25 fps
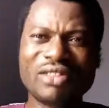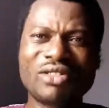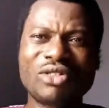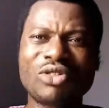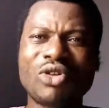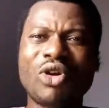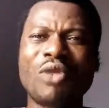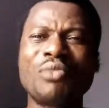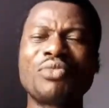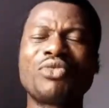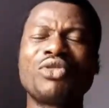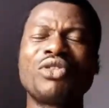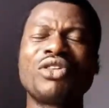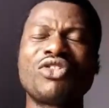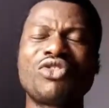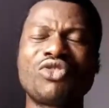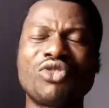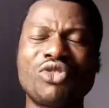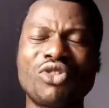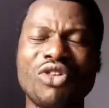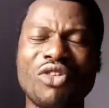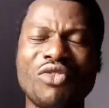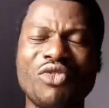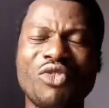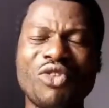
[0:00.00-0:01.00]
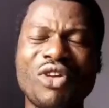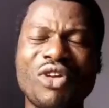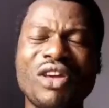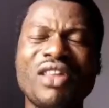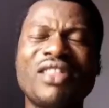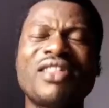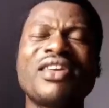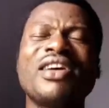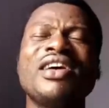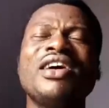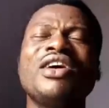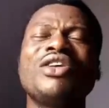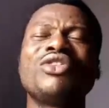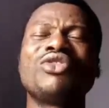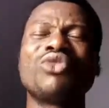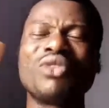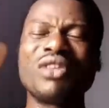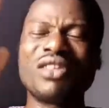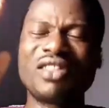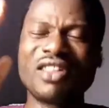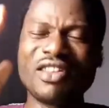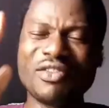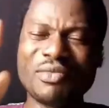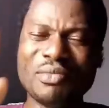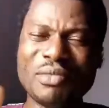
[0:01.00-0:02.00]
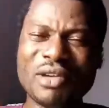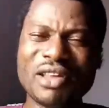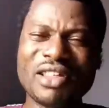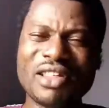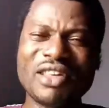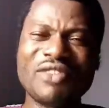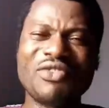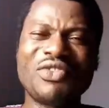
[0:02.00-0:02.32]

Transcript: come to His throne of grace to receive mercy.